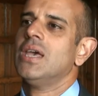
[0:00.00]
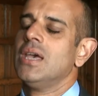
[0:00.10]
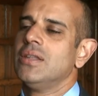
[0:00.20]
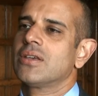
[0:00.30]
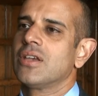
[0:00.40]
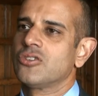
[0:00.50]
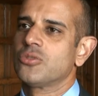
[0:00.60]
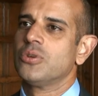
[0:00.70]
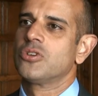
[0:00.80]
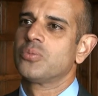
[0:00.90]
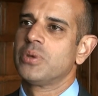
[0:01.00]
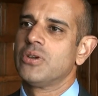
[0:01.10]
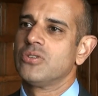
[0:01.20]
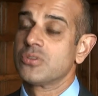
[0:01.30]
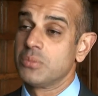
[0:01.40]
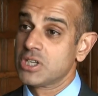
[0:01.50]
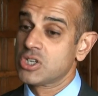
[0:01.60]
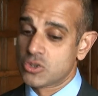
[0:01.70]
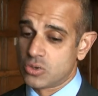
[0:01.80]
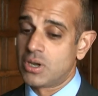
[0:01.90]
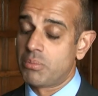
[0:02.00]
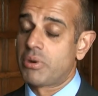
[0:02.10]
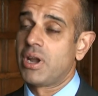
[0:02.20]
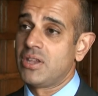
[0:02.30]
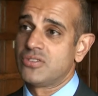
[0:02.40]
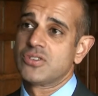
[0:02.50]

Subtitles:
in the customer experience and making sure our brands